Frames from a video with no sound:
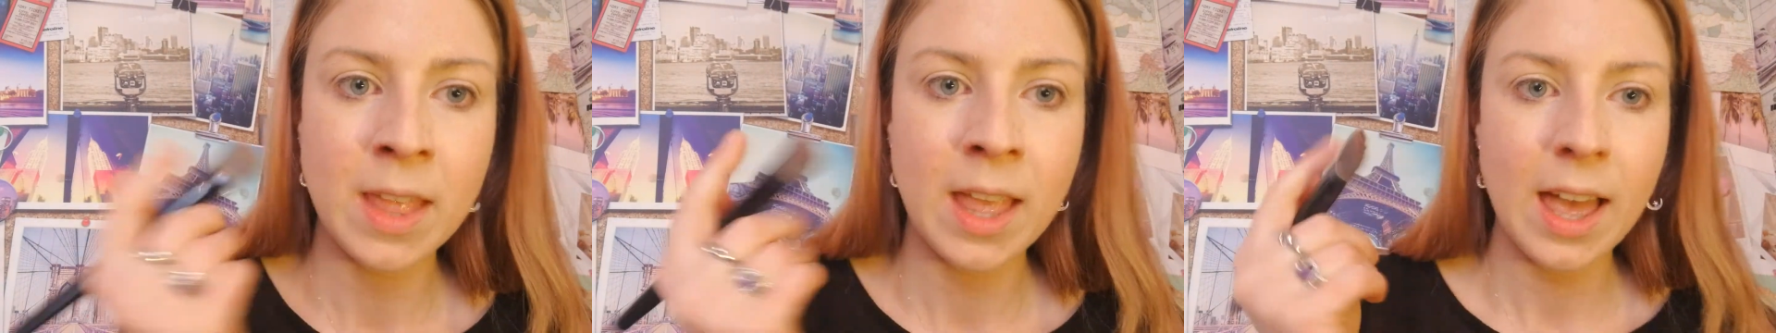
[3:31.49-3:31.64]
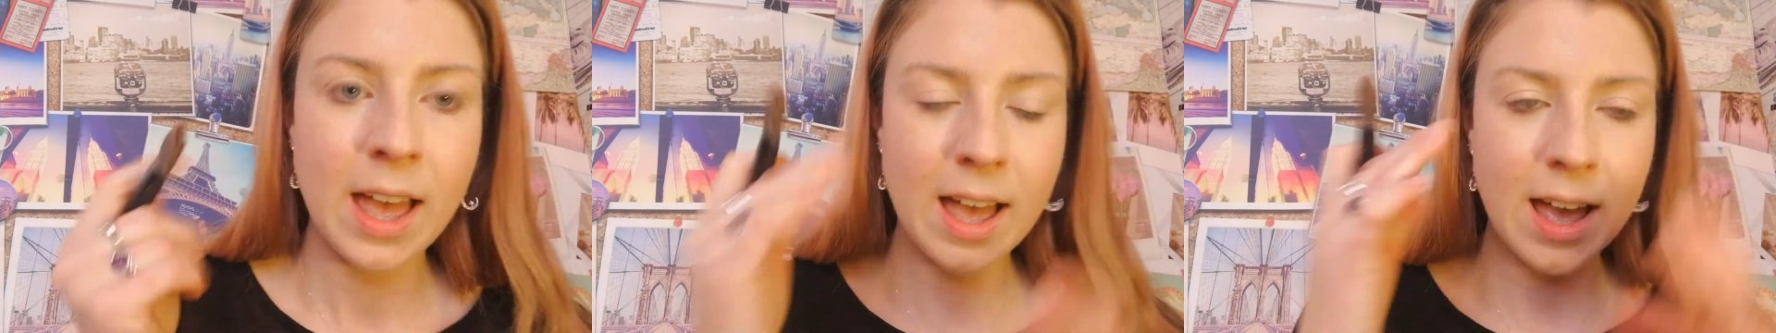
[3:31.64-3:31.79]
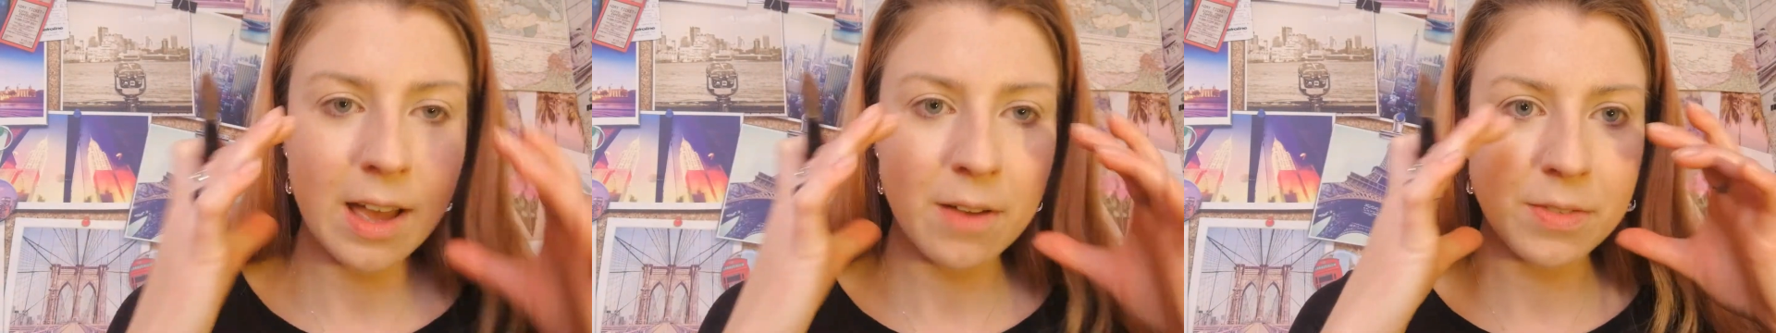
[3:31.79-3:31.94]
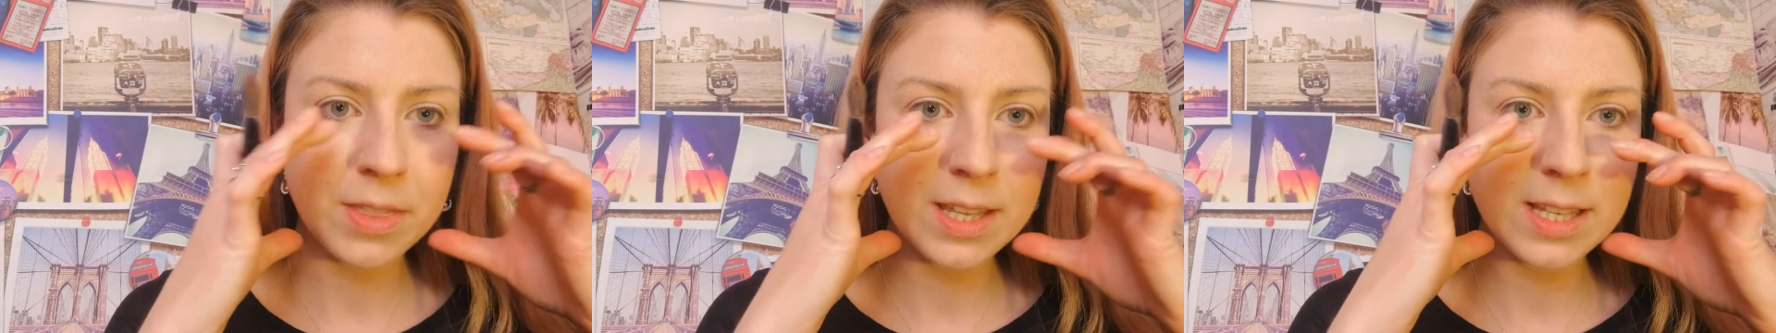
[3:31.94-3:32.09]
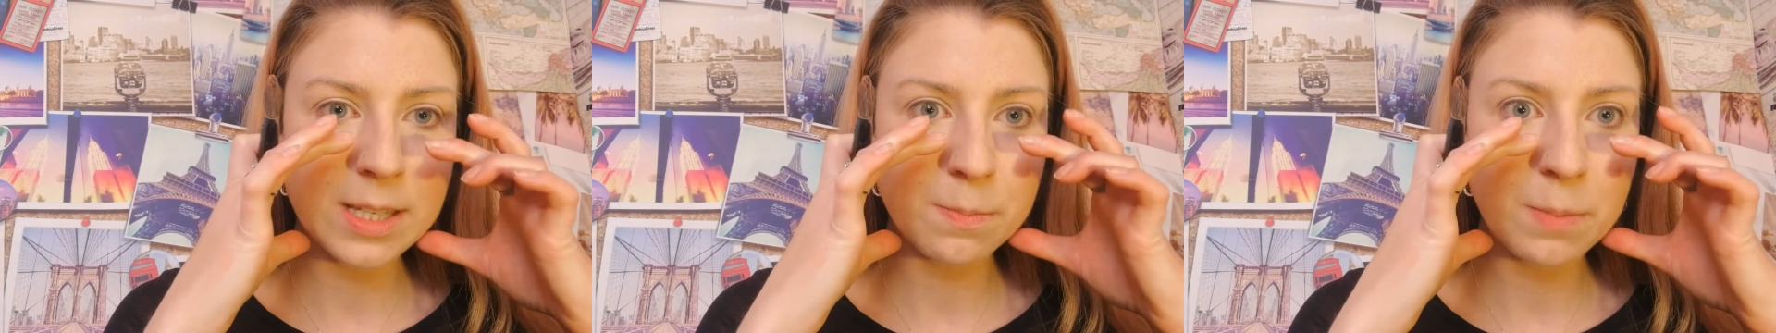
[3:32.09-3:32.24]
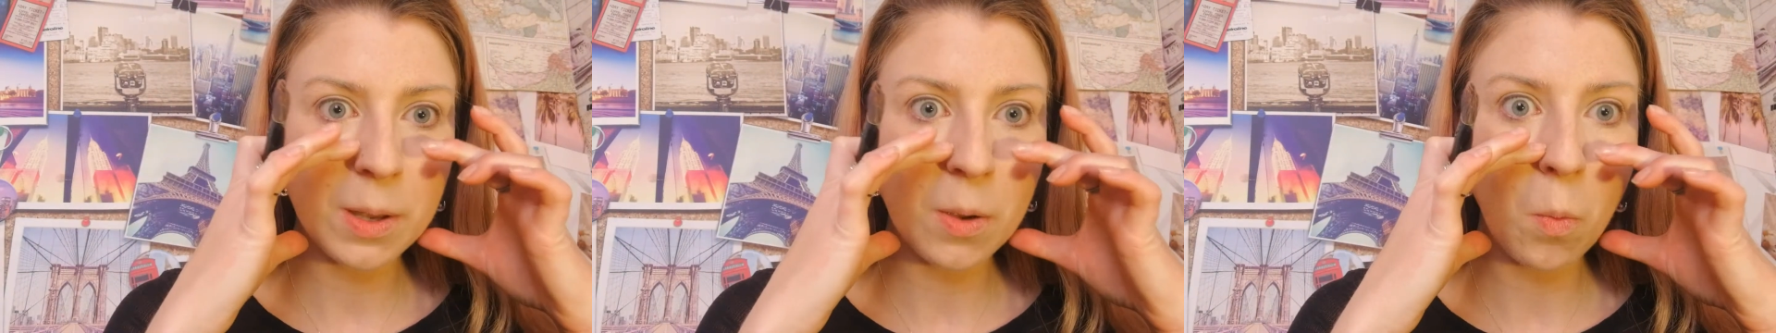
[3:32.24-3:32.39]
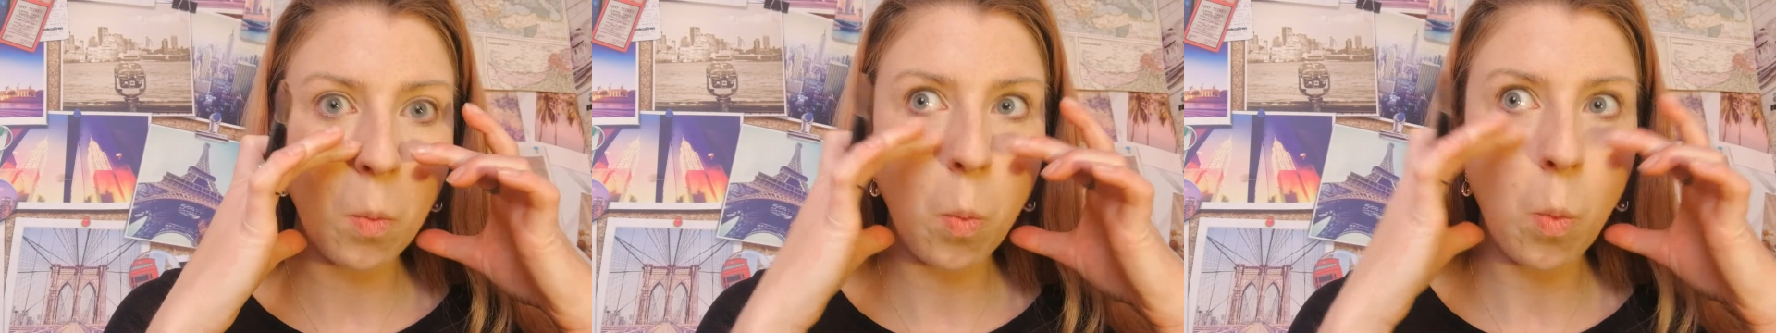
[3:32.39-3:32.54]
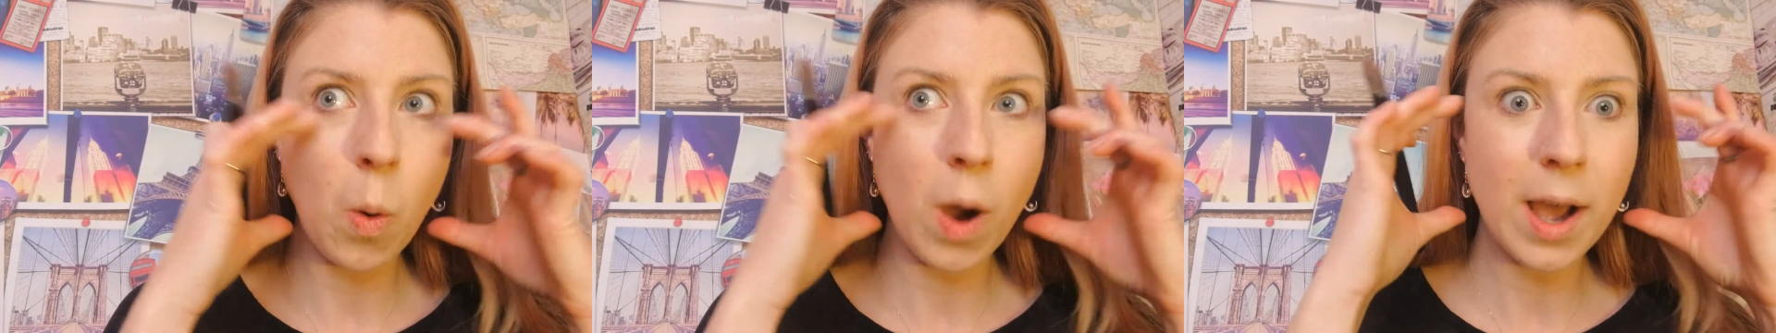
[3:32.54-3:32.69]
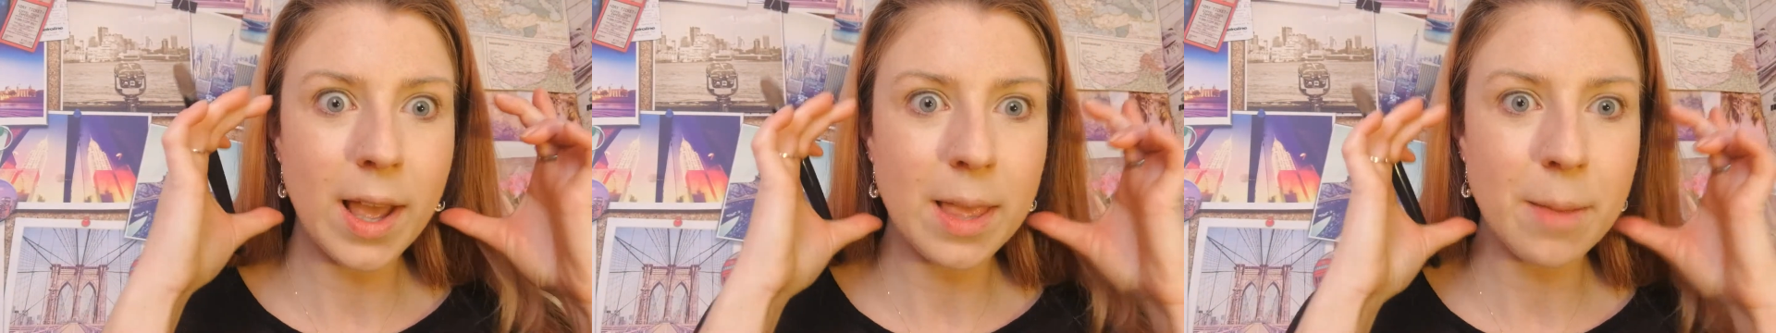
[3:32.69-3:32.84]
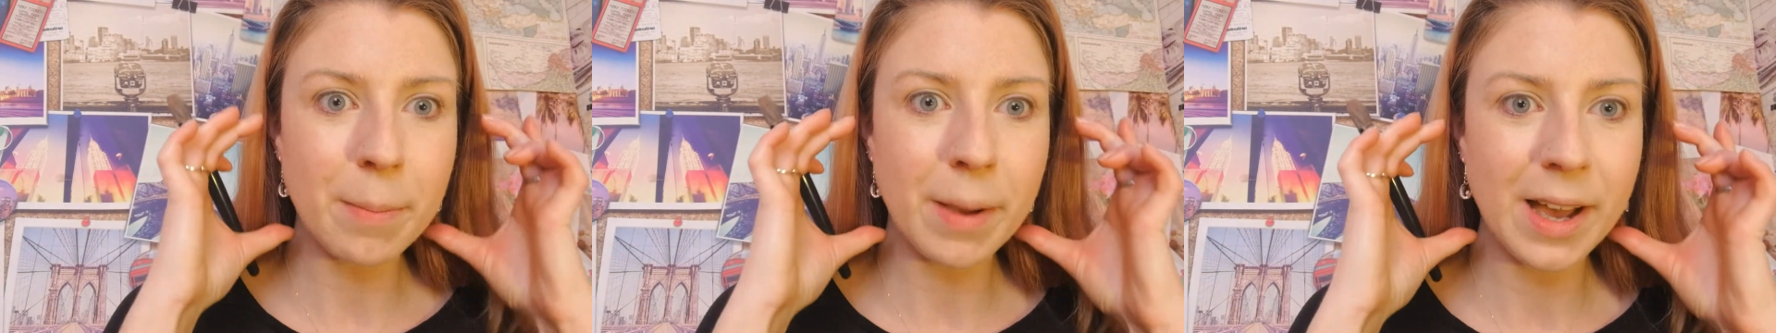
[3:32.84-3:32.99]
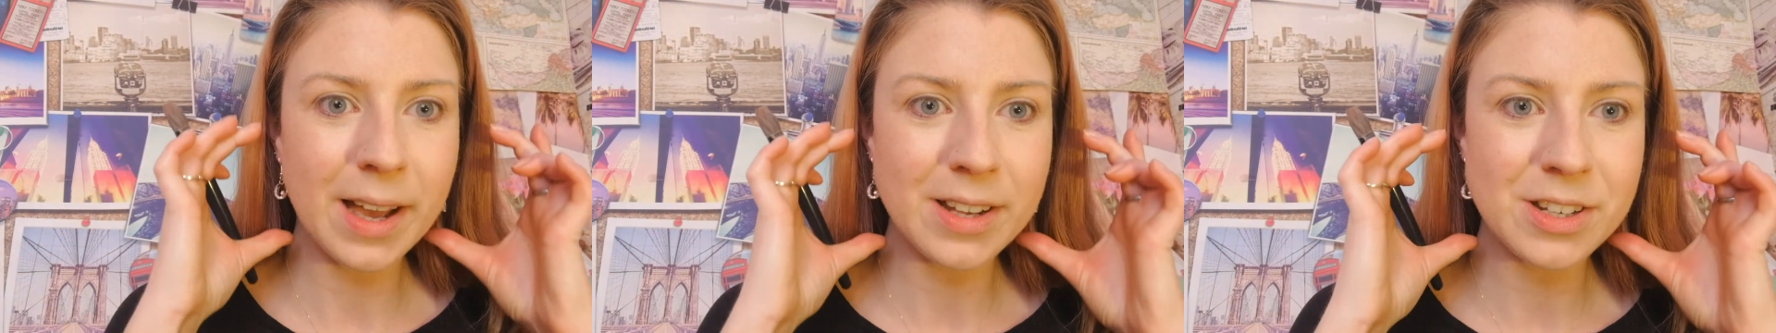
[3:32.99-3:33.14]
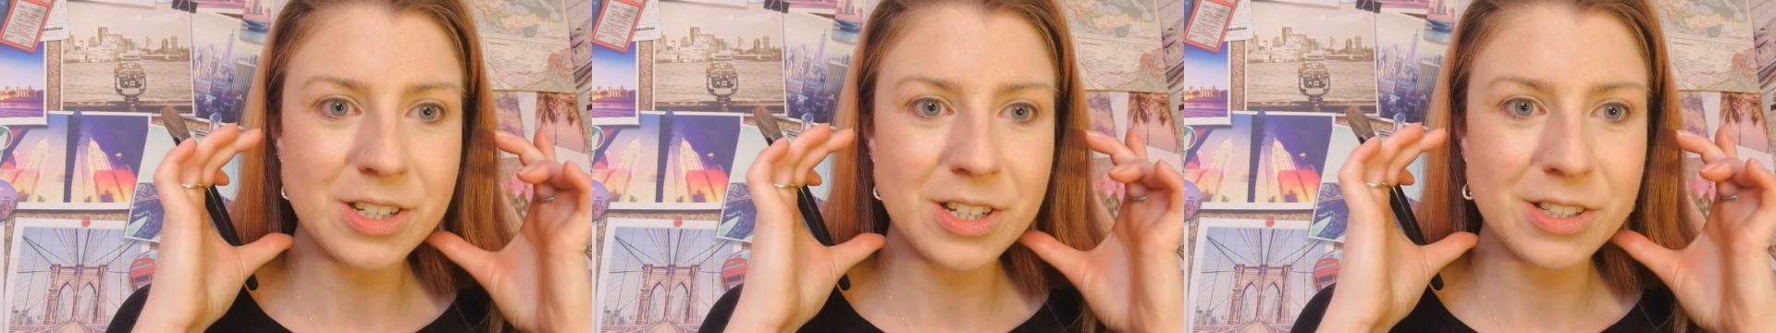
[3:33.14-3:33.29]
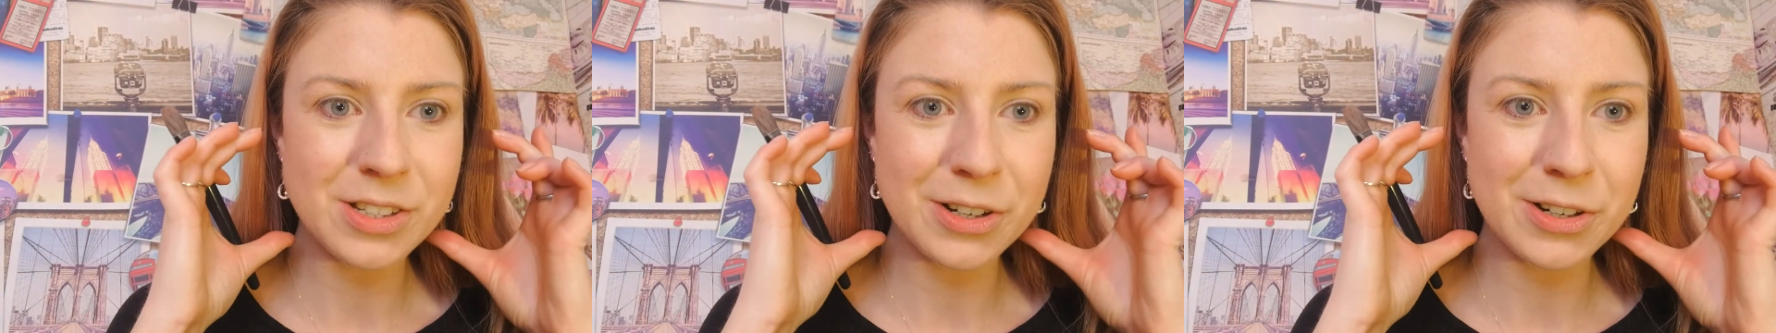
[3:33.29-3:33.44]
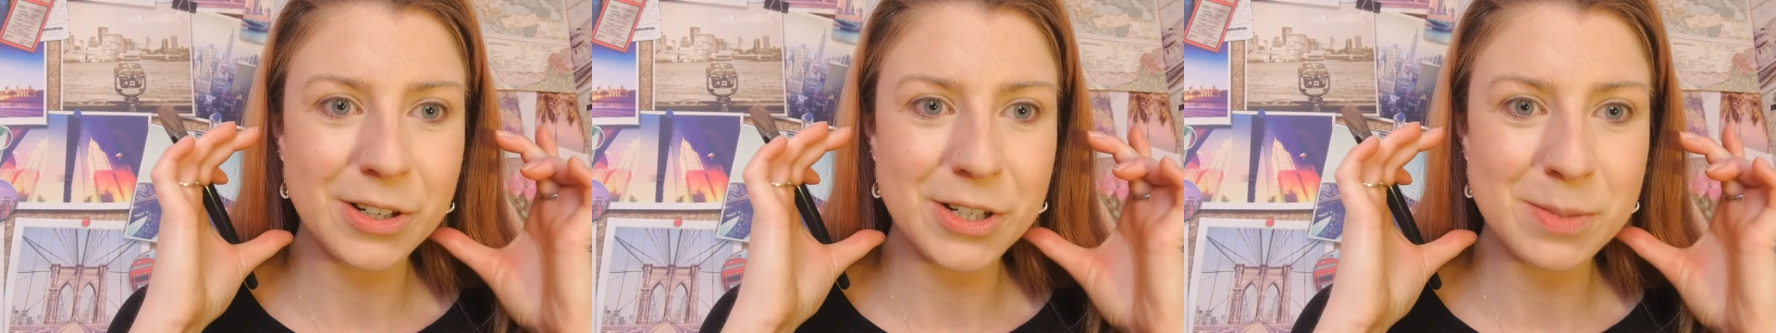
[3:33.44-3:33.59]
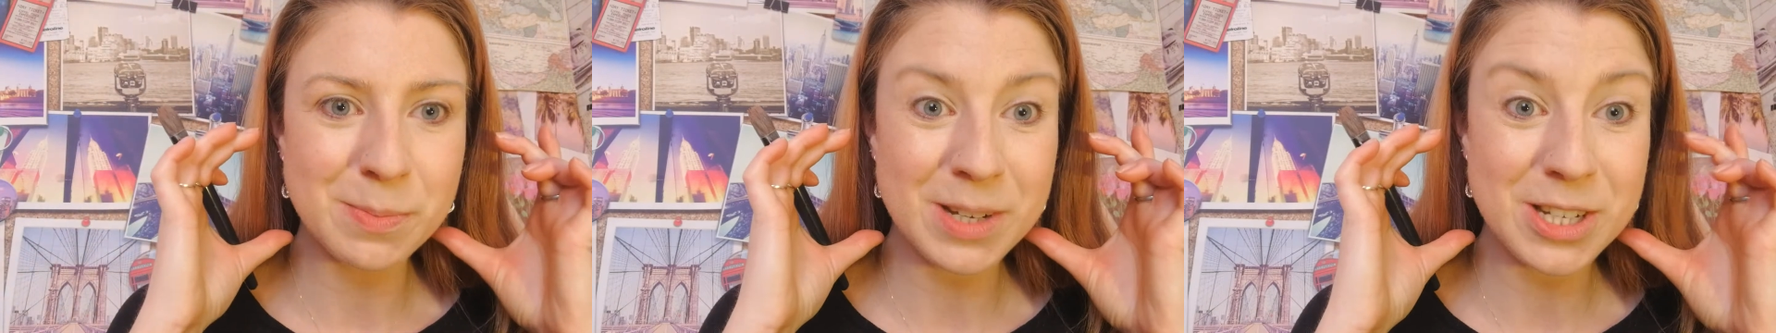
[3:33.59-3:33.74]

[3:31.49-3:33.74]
I have these big white patches across my